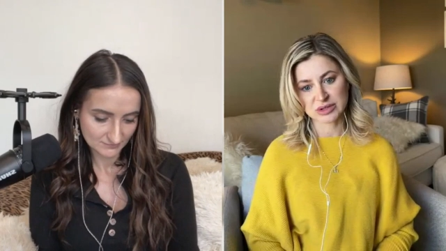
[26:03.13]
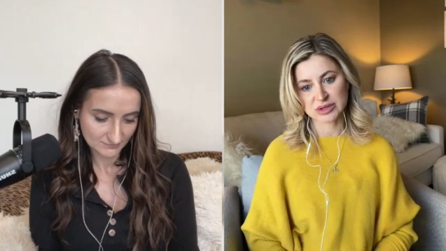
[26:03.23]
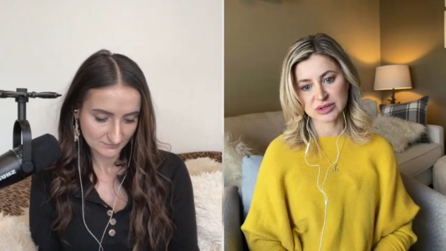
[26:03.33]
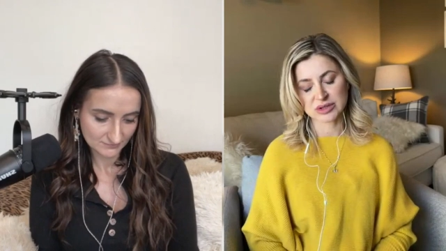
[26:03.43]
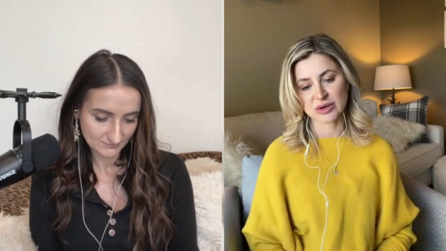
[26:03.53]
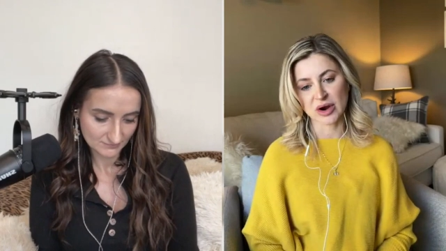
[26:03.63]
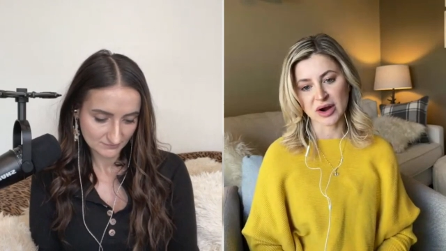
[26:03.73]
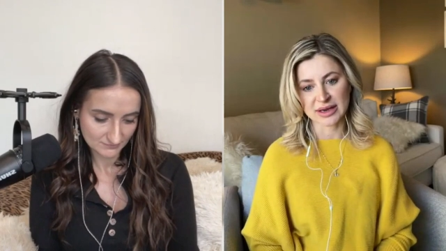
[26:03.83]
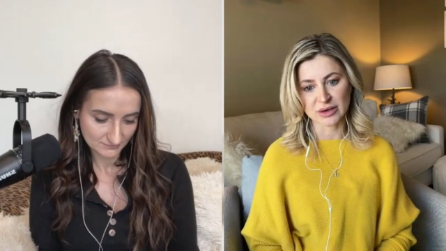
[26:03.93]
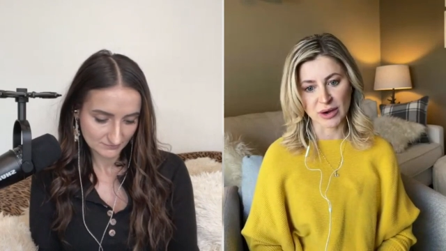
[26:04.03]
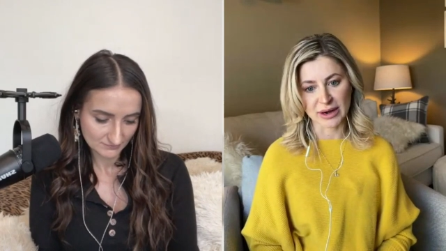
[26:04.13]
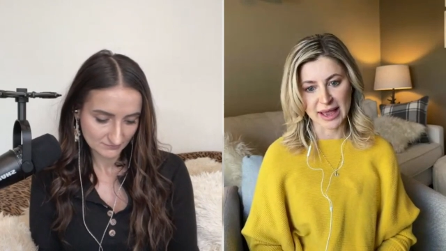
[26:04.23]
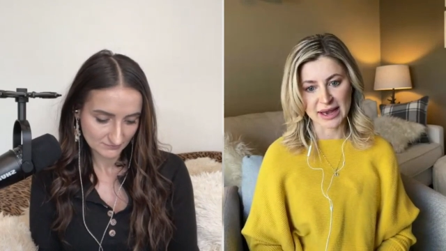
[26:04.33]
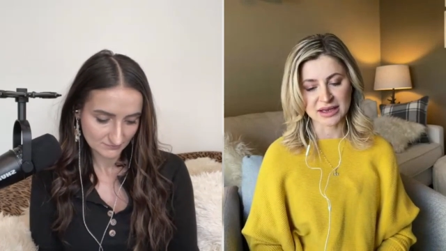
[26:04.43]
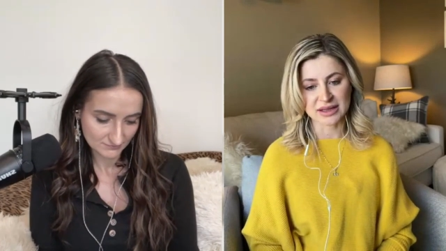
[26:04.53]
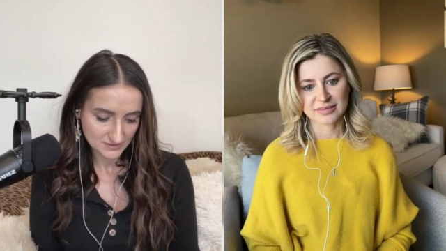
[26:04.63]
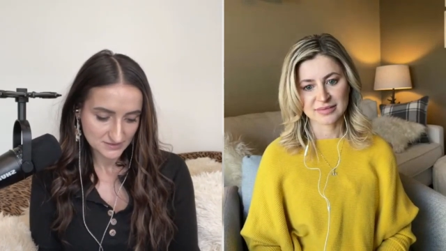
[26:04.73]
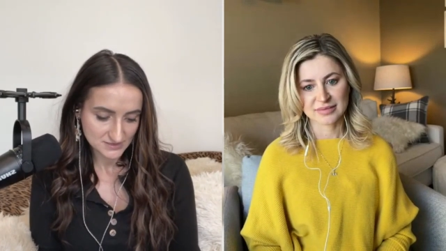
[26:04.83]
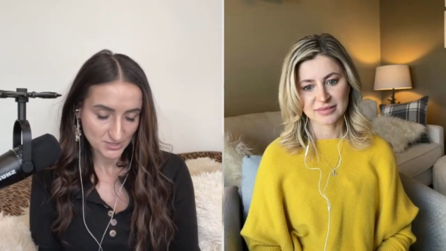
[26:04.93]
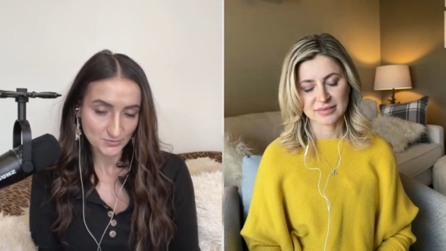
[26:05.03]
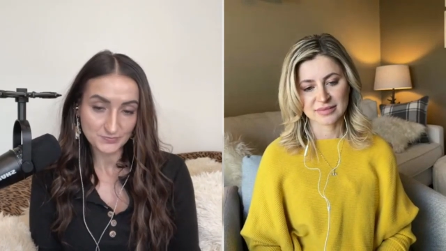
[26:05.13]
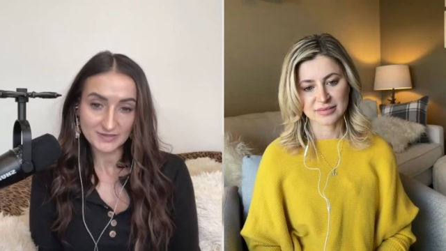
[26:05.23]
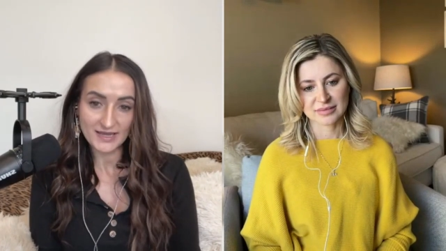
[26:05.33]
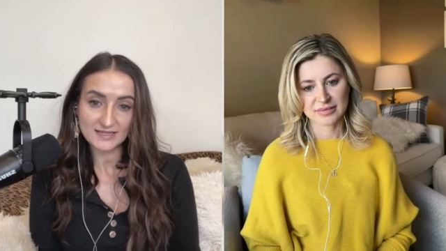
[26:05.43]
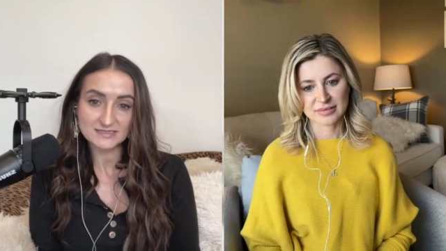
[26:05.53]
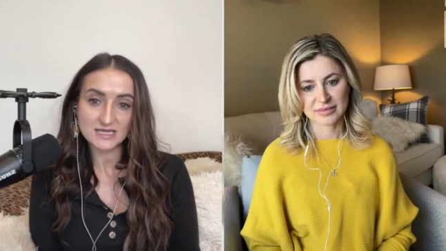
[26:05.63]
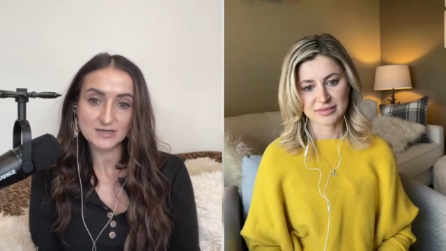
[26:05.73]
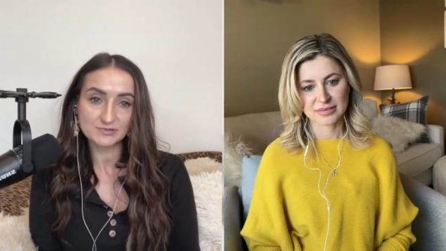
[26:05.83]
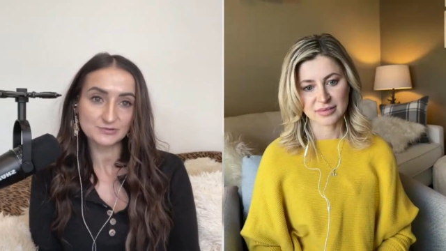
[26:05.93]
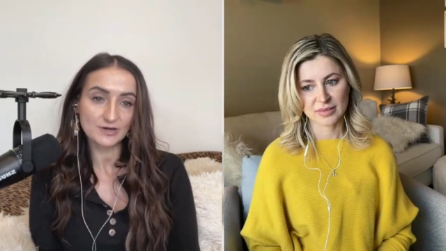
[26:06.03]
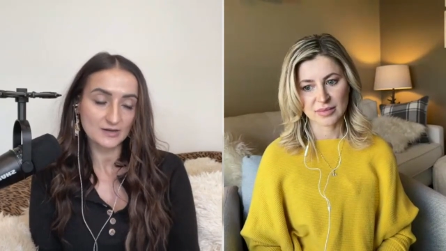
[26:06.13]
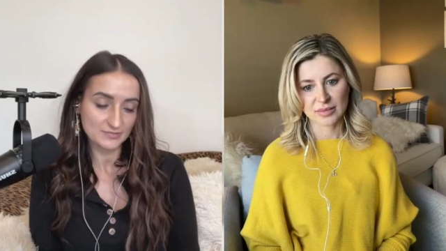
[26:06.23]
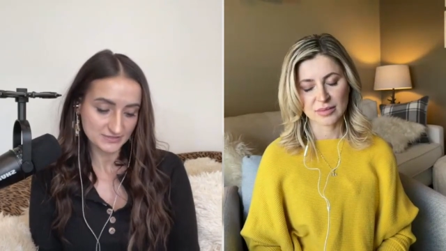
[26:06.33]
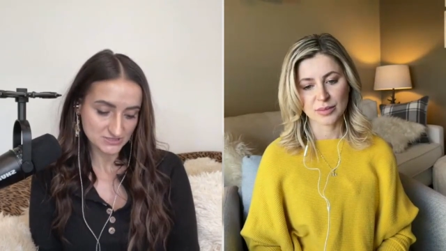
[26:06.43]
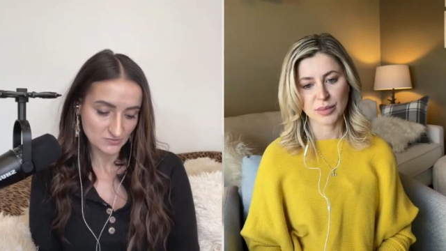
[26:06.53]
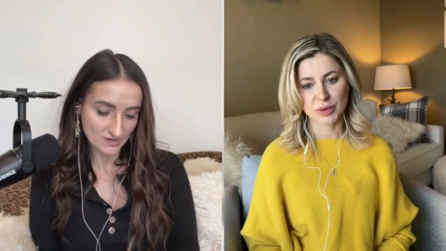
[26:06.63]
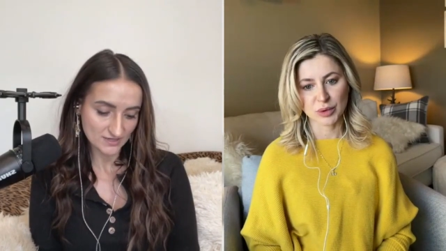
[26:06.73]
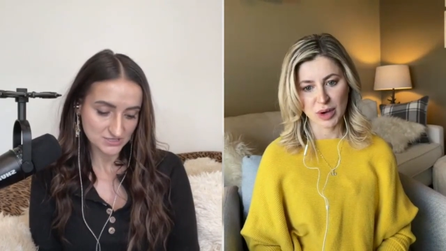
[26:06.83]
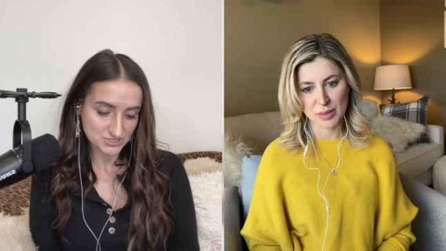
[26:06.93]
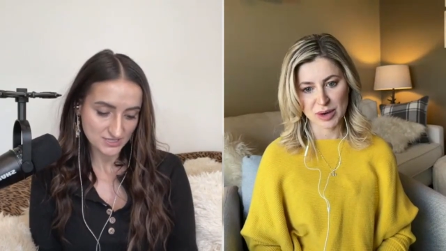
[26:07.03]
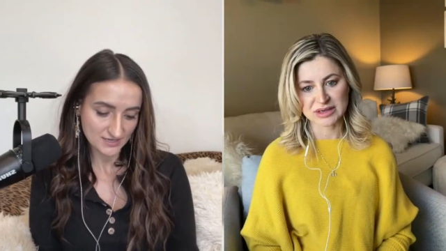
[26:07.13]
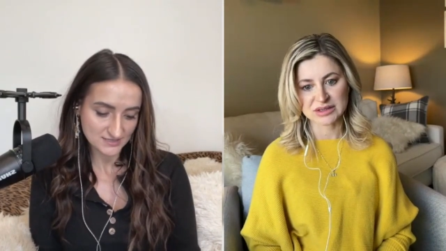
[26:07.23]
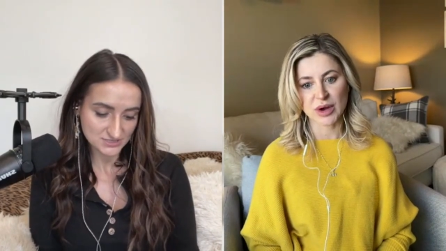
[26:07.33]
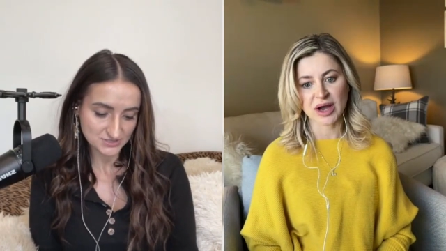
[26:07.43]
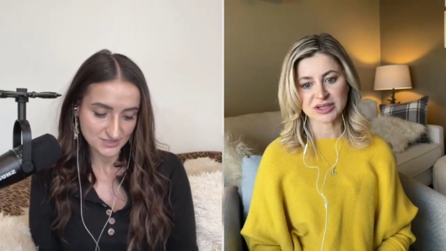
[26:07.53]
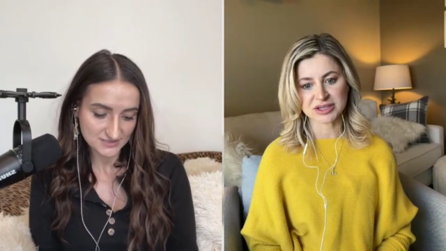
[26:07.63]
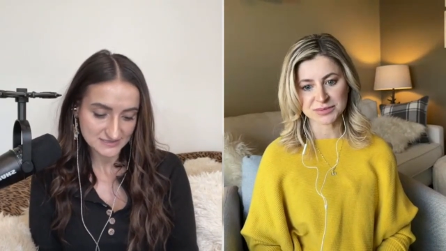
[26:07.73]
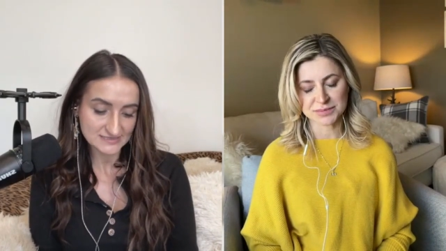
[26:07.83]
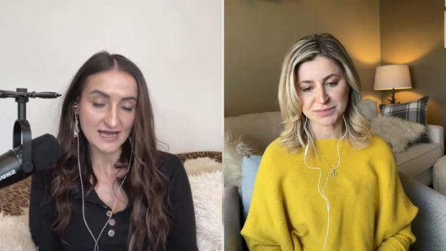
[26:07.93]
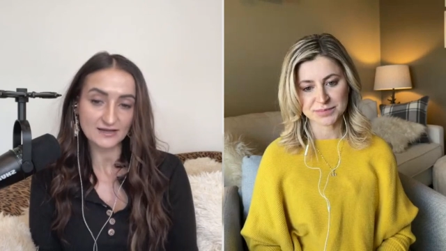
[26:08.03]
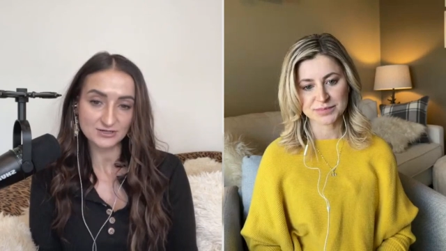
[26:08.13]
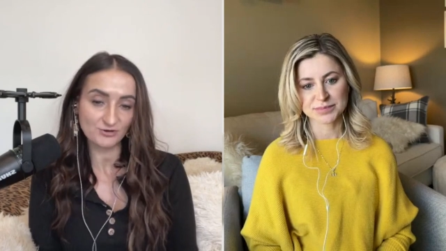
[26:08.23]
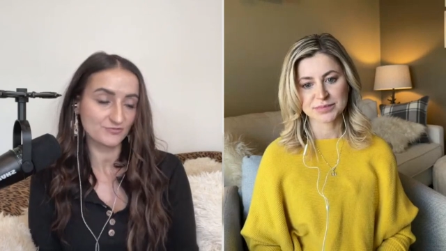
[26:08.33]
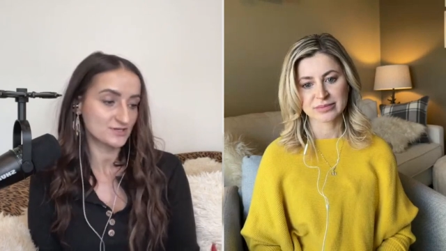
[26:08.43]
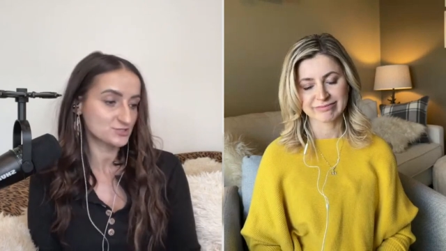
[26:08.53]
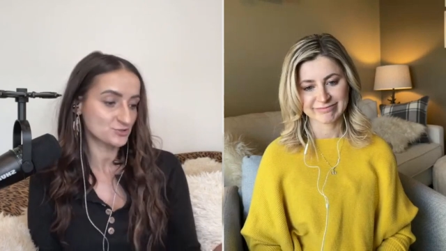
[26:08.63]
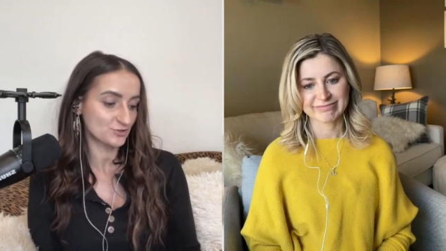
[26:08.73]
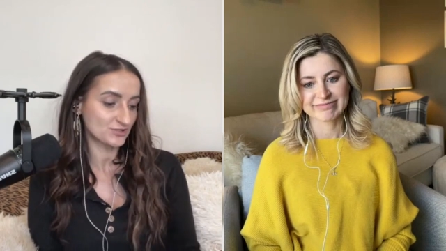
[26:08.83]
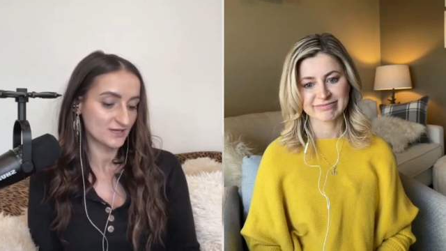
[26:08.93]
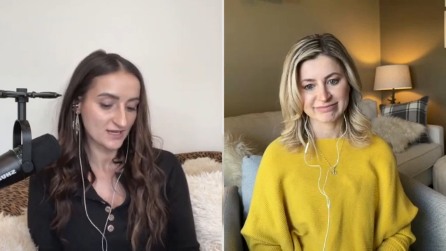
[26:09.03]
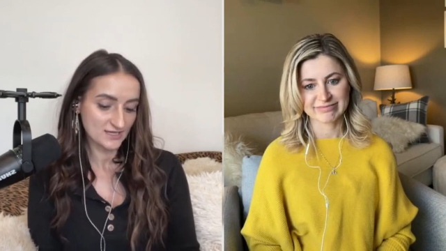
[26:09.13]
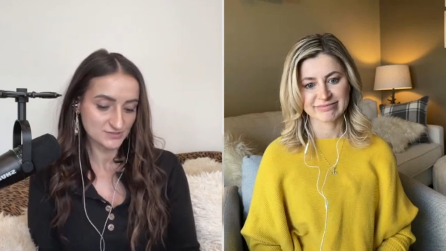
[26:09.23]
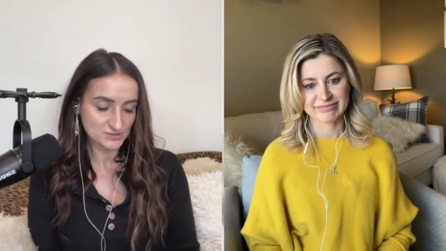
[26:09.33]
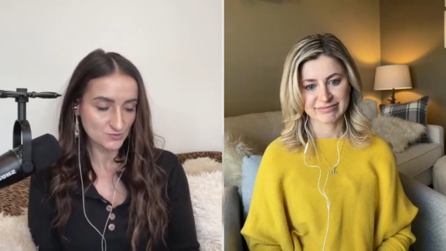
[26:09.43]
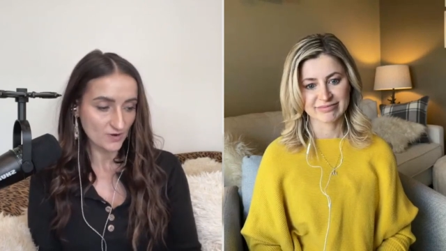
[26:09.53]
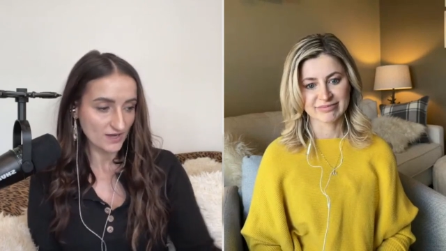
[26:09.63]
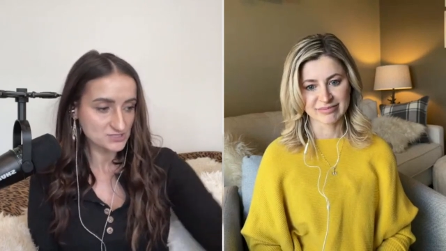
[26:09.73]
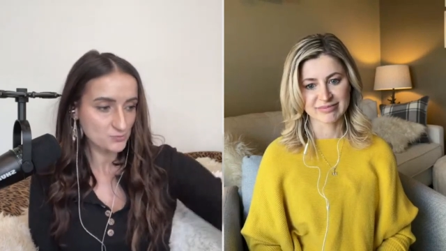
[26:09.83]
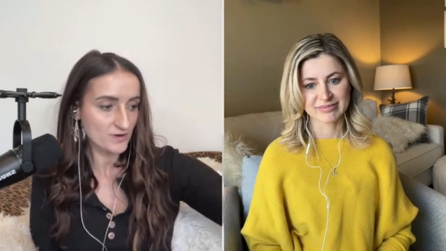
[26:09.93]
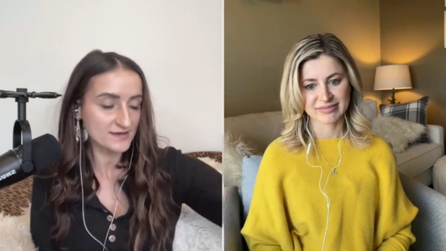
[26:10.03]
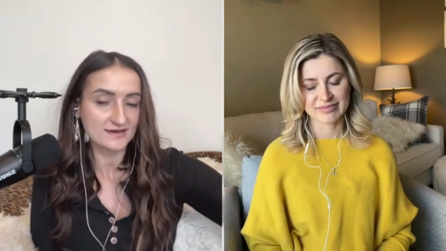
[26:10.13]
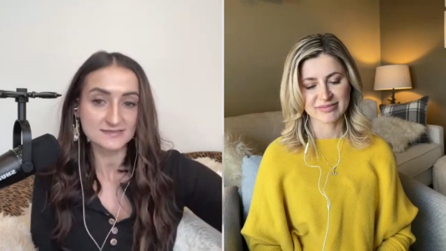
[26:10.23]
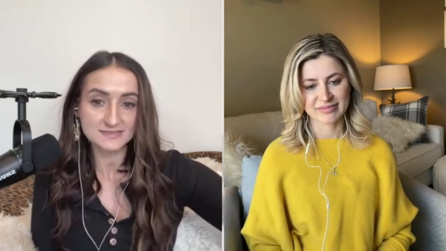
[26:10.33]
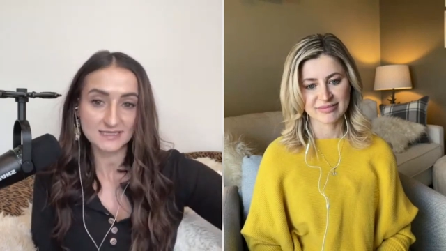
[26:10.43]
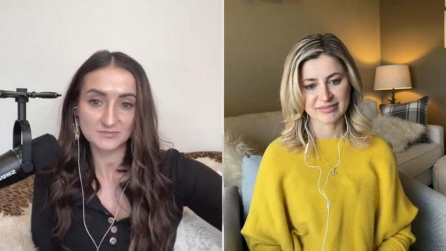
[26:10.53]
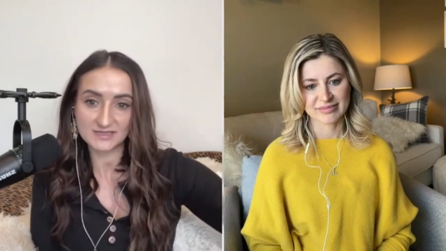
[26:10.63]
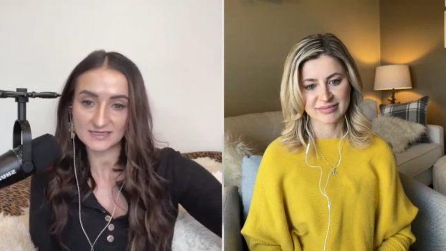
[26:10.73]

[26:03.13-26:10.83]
Speaker 1: to garden organically. So
Speaker 2: plant blue hubbard, blue squash, hubbard squash as your sacrificial squash. What else can be a